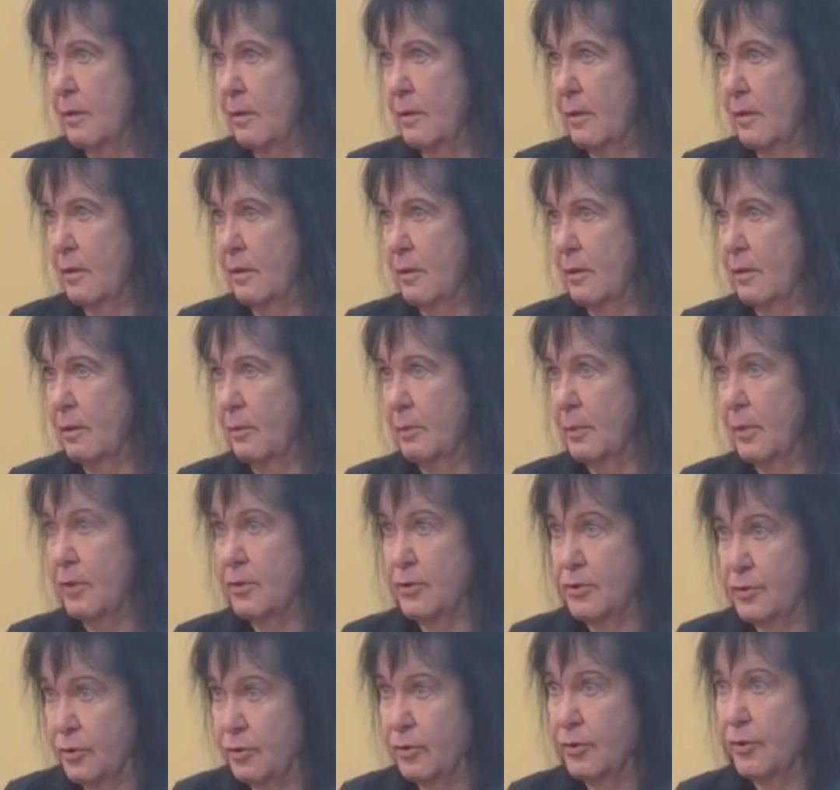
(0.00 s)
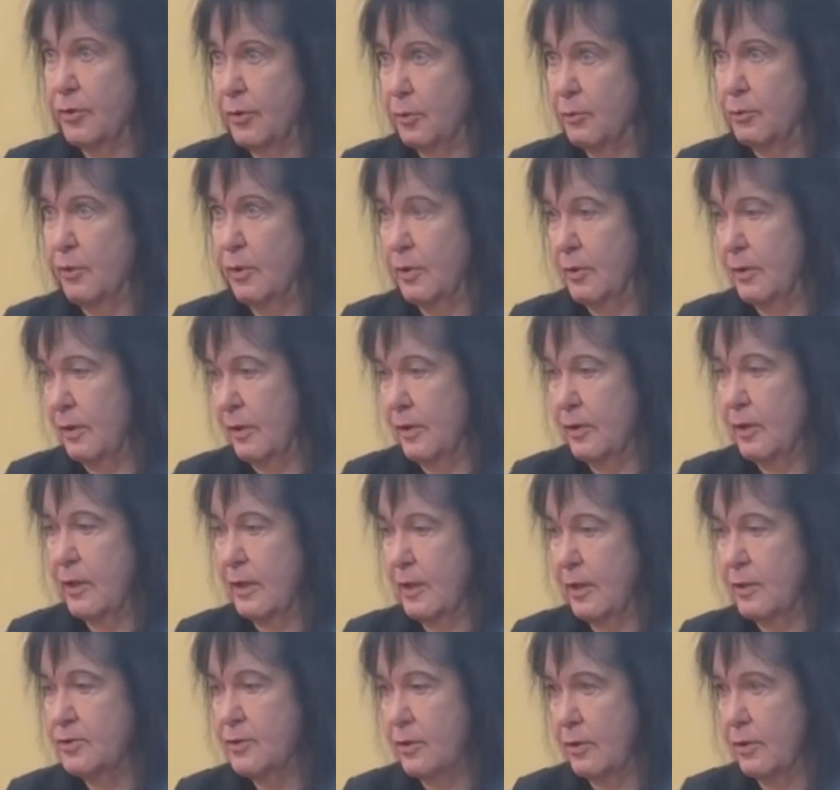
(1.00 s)
you know, because you're the one in the
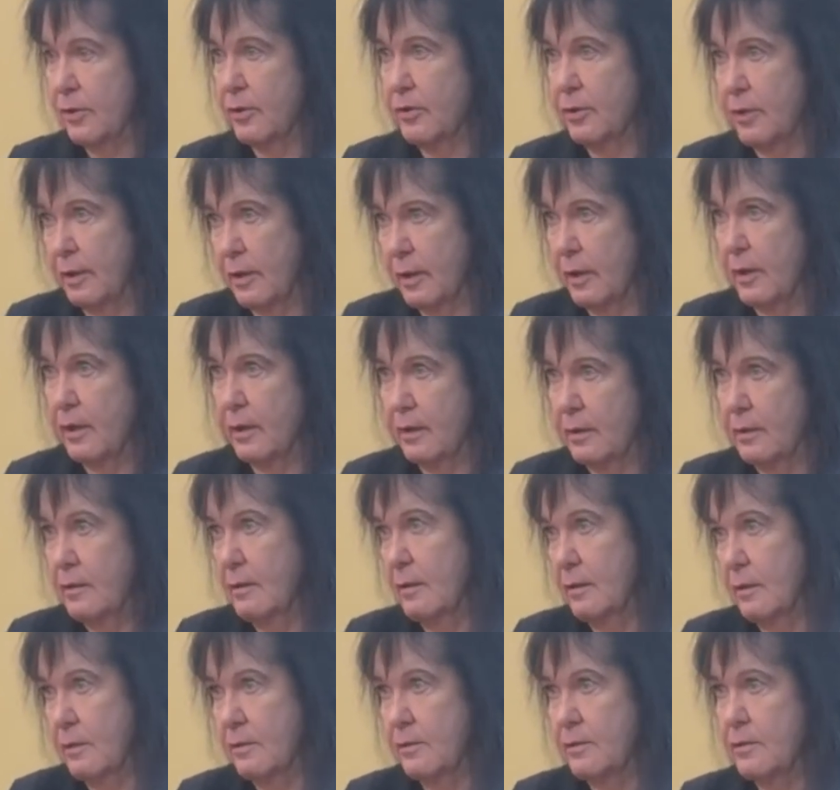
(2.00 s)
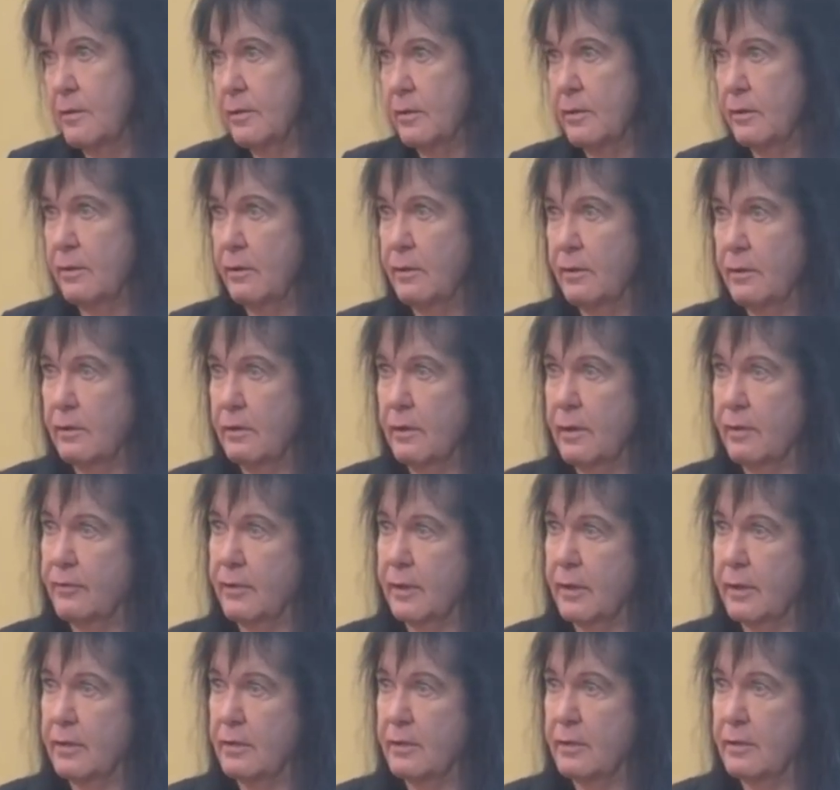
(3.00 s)
kitchen cooking it, you know, so you don't ever
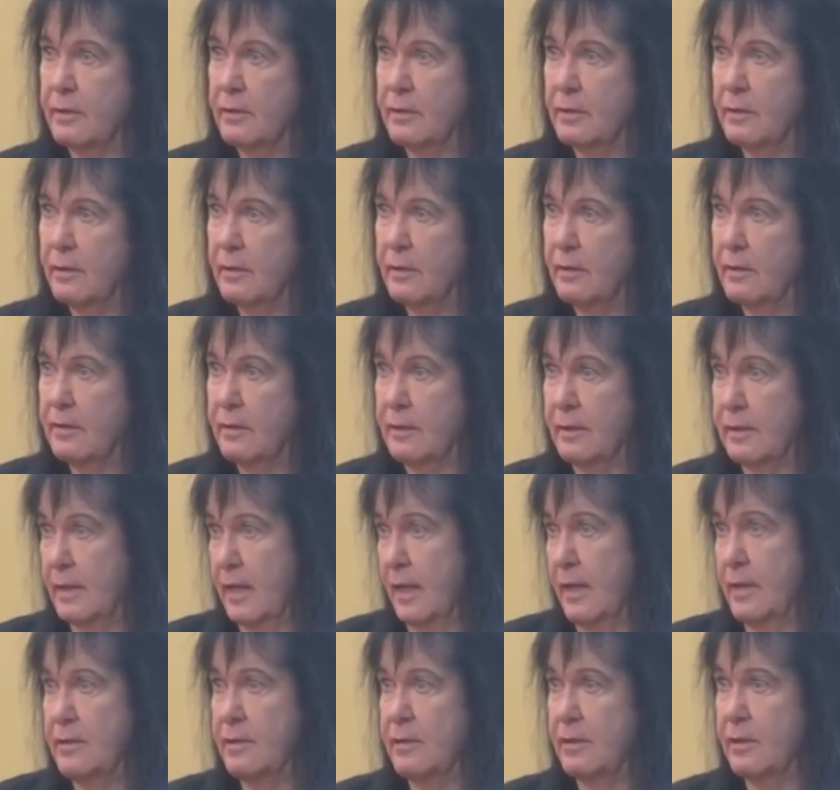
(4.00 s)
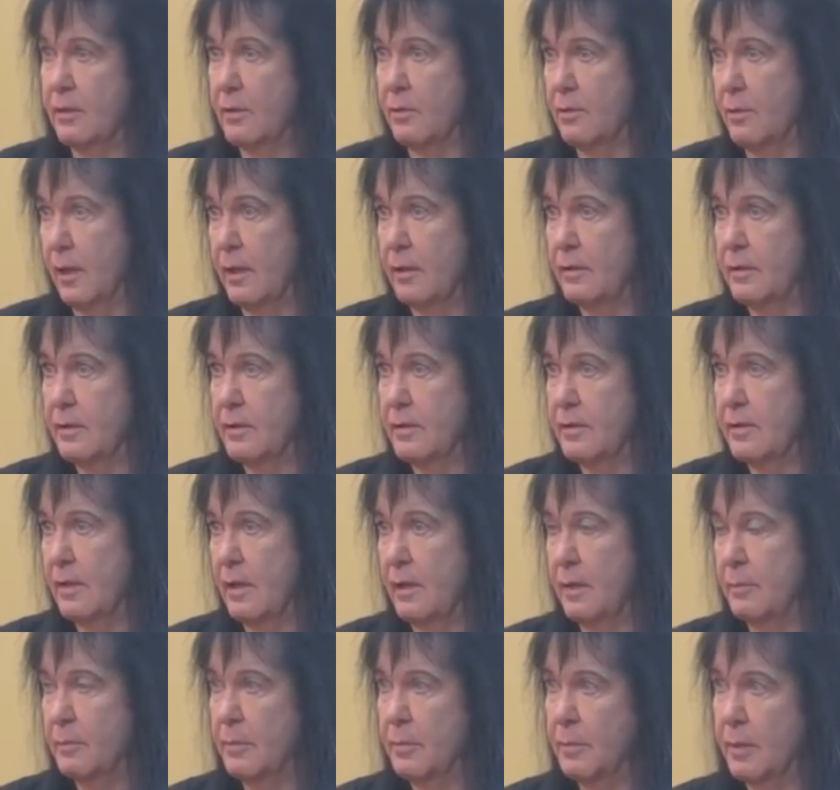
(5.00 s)
get to taste it quite the
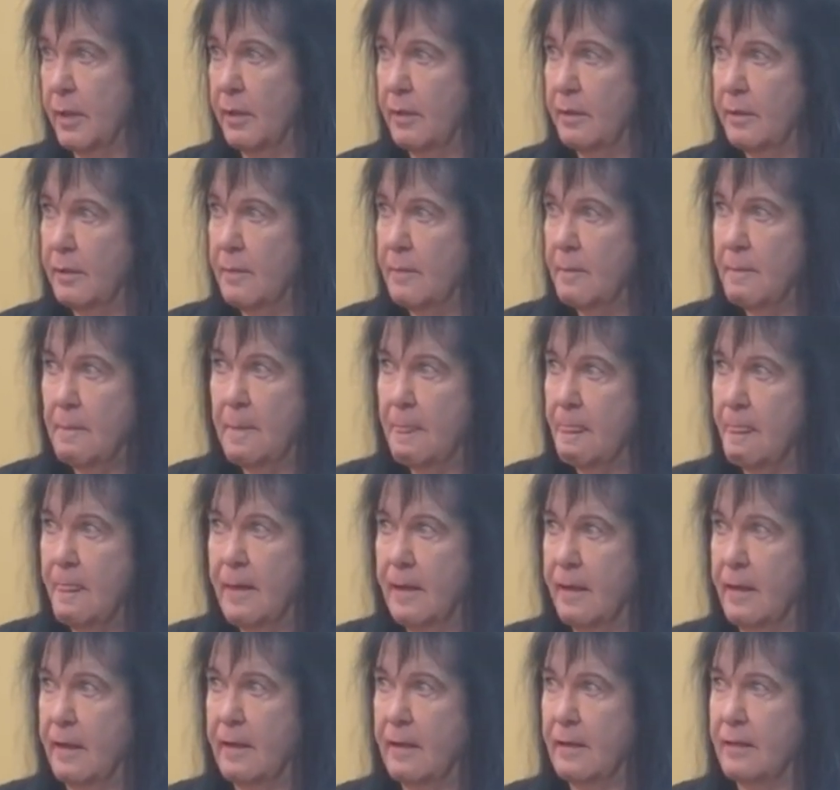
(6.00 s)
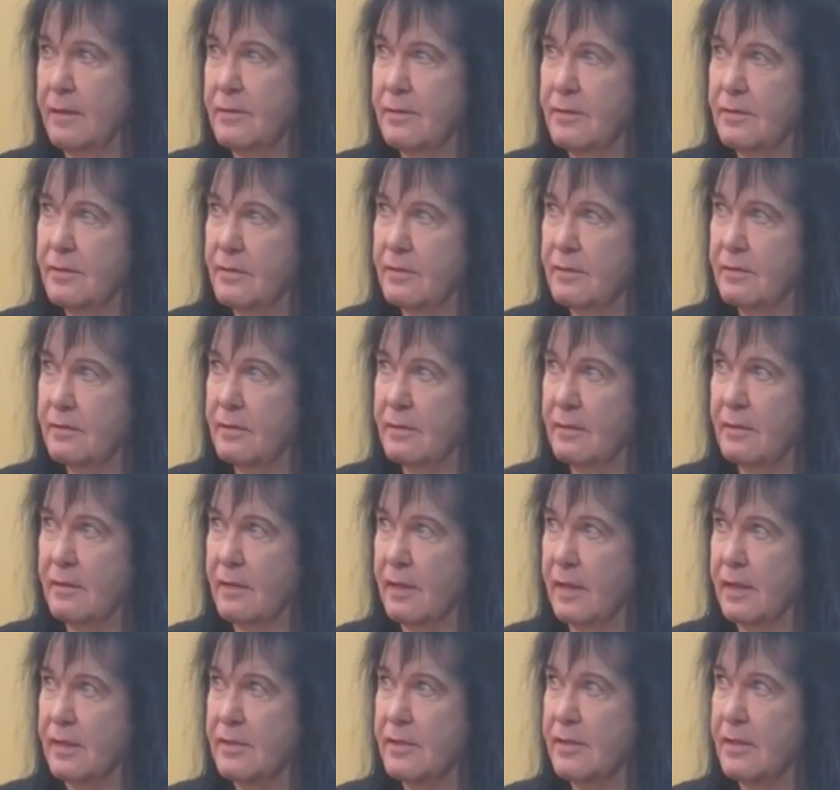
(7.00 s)
same. But it's,
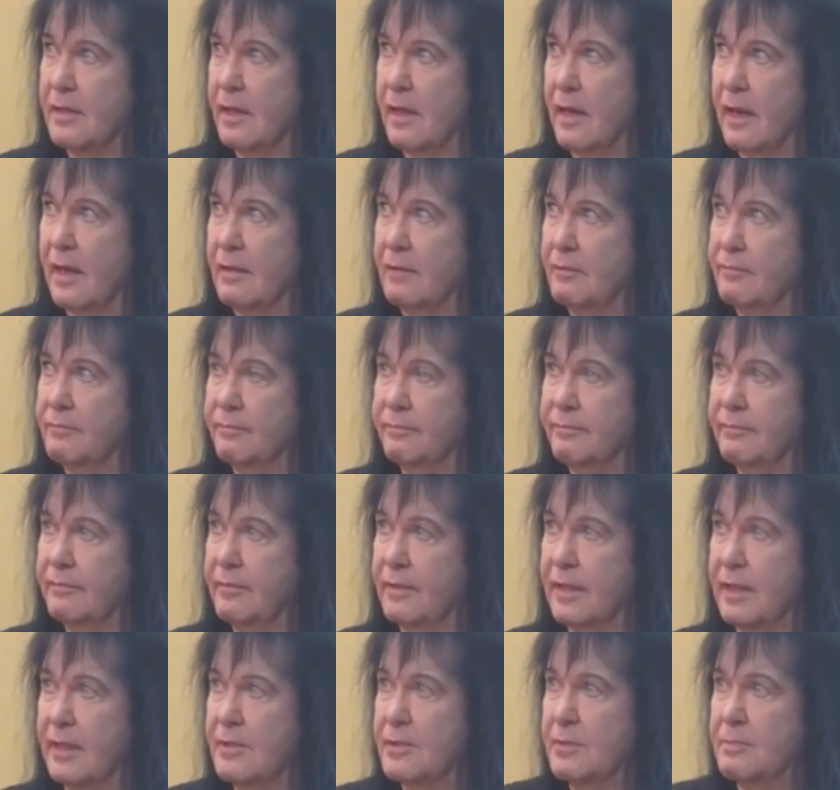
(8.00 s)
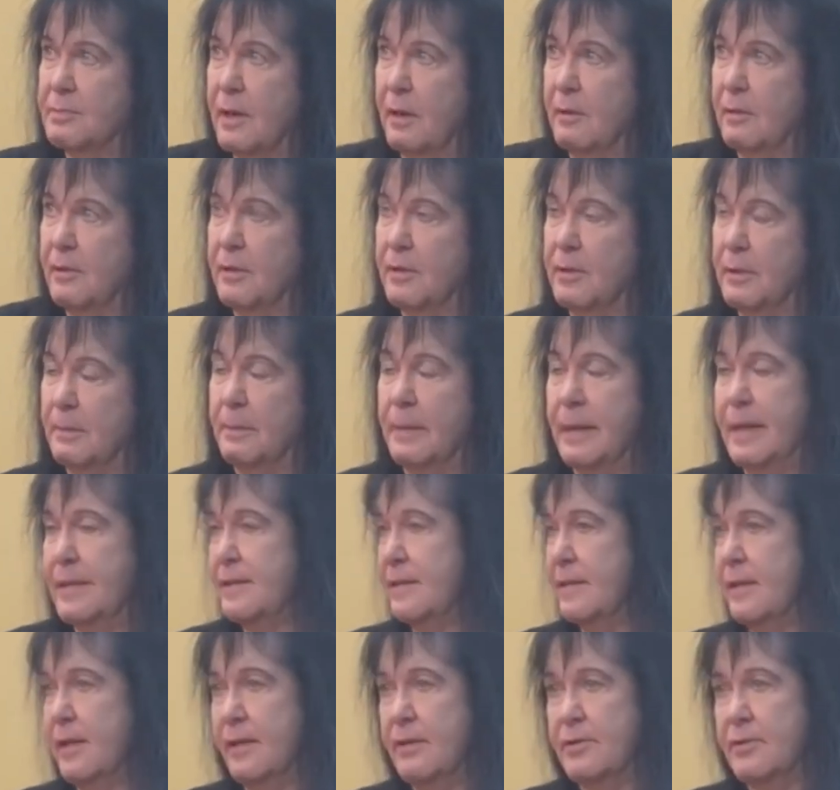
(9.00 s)
like I said, that's probably the
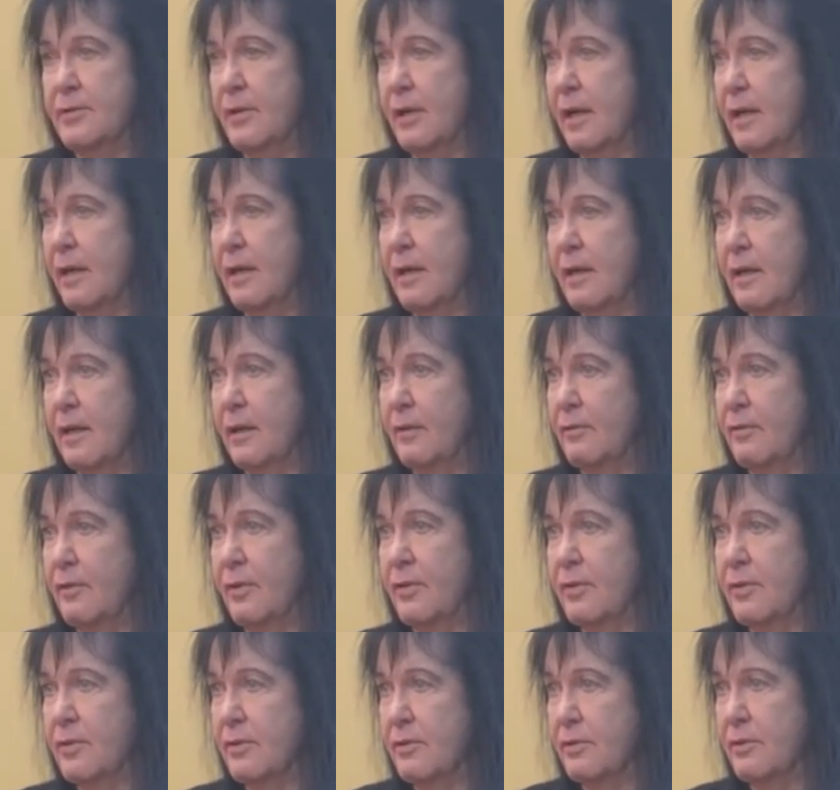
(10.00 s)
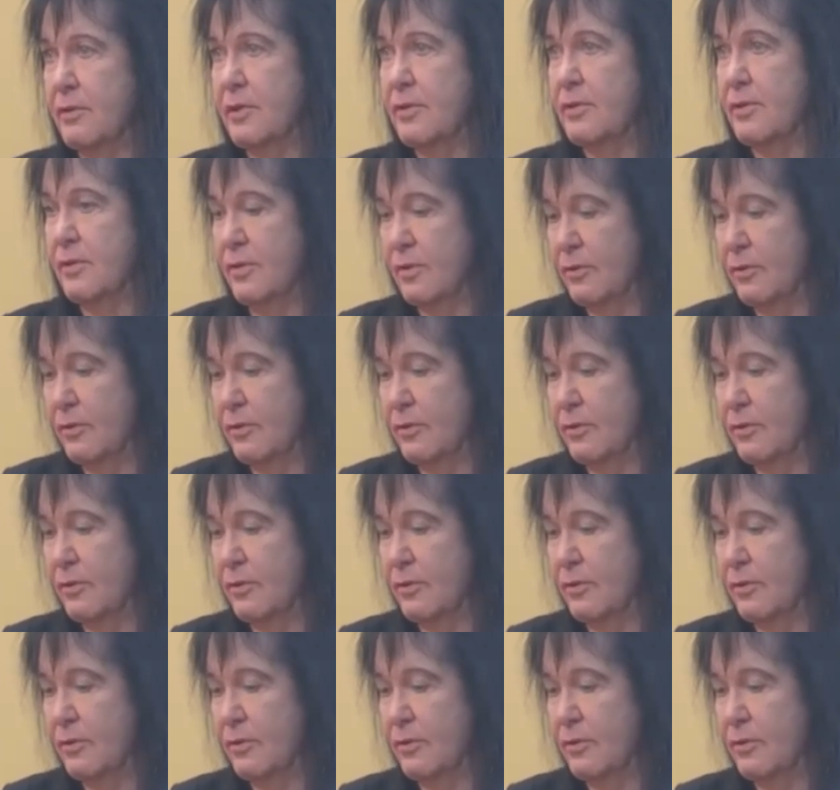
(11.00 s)
best answer I can give you because there is no